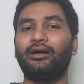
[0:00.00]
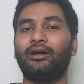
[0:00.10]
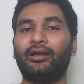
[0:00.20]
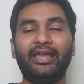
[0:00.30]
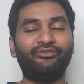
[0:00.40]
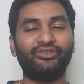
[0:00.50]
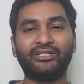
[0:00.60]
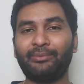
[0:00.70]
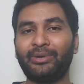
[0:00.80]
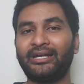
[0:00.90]
Every
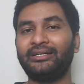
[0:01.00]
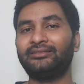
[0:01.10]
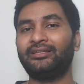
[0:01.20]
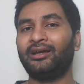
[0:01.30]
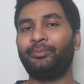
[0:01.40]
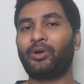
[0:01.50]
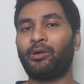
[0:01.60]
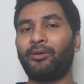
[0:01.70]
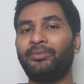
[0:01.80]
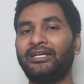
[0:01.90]
time I did that,
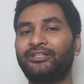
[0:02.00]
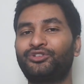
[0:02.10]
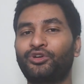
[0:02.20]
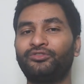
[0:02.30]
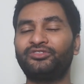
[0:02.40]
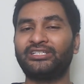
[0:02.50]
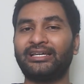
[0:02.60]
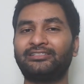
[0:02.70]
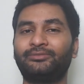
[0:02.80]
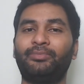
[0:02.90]
probably it drove
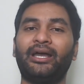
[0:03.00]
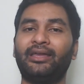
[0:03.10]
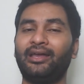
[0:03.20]
sales by